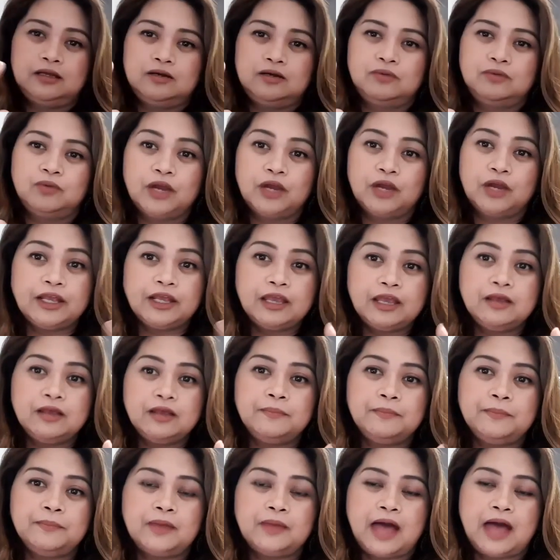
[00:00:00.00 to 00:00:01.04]
working
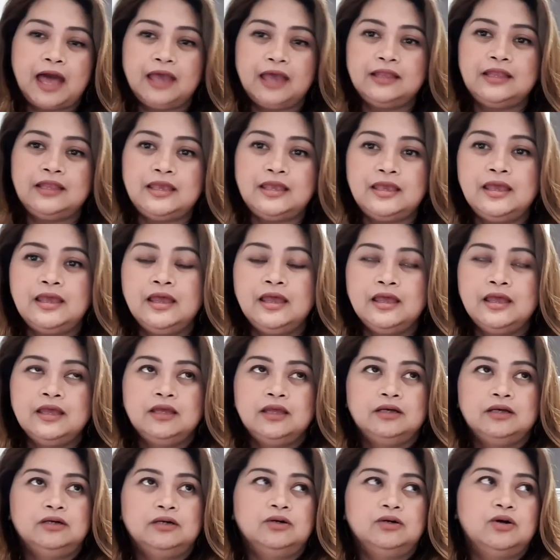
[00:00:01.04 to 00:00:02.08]
ID,
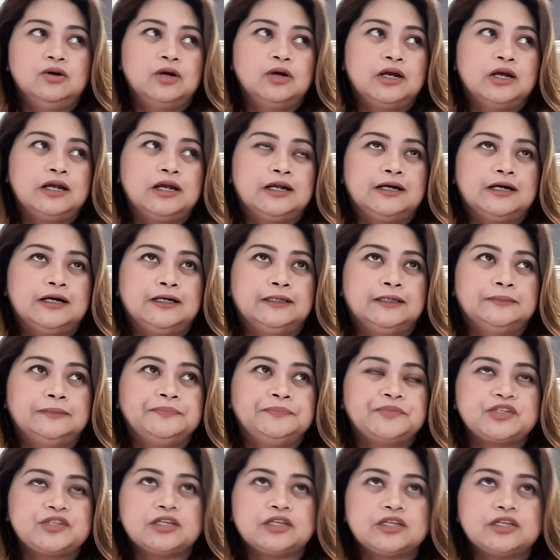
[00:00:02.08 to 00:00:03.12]
or
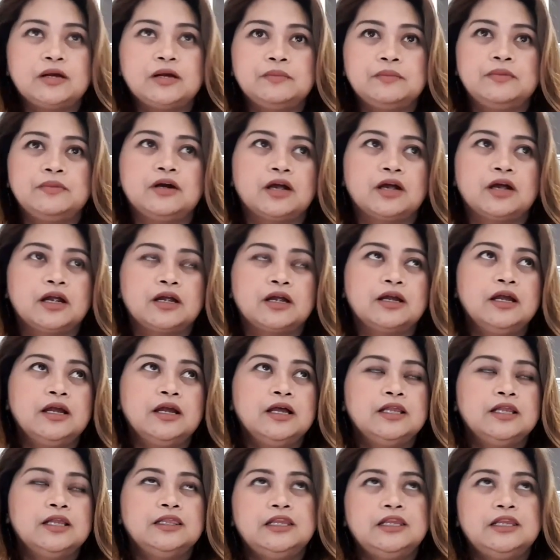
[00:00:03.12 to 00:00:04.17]
some are
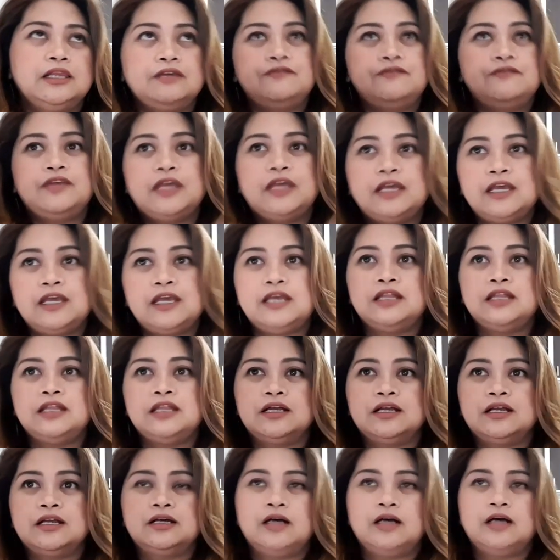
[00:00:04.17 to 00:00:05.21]
living in
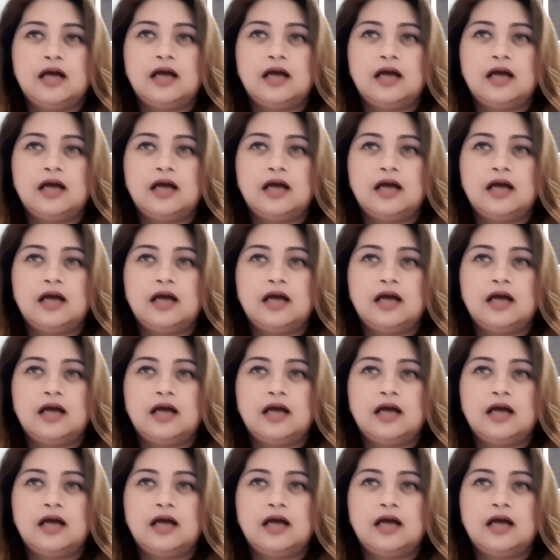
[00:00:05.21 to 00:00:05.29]
a